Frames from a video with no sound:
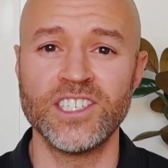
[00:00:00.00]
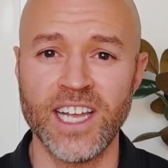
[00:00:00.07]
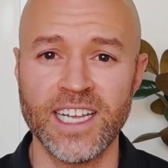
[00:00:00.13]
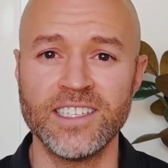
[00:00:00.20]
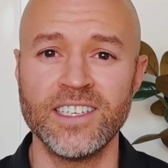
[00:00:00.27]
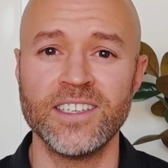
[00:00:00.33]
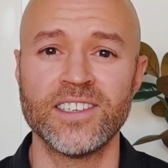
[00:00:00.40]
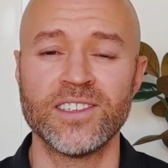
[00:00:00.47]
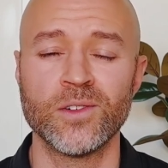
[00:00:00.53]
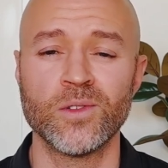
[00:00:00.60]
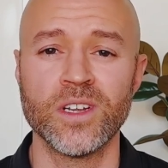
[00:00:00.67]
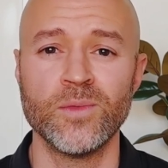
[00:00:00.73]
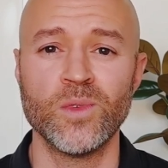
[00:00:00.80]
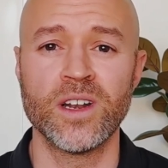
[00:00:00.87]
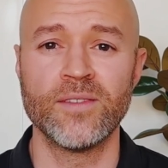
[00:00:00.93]
Jesse's
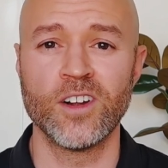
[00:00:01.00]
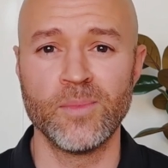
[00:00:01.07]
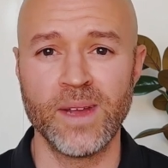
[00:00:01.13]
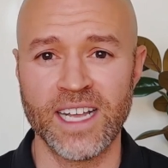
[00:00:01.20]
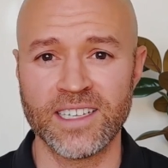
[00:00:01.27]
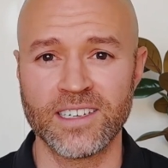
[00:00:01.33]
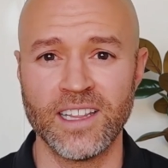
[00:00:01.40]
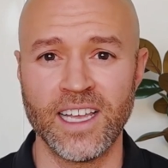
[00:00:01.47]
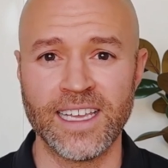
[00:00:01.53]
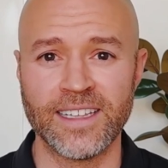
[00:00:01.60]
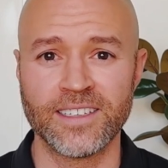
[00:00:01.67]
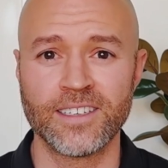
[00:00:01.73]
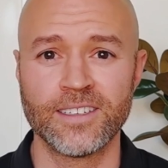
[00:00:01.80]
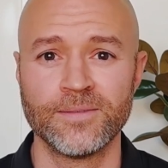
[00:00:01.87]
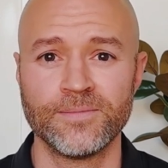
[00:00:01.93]
story, one of our past
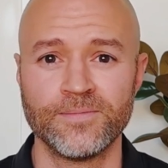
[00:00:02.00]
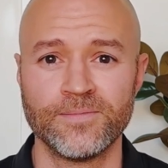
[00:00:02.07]
clients.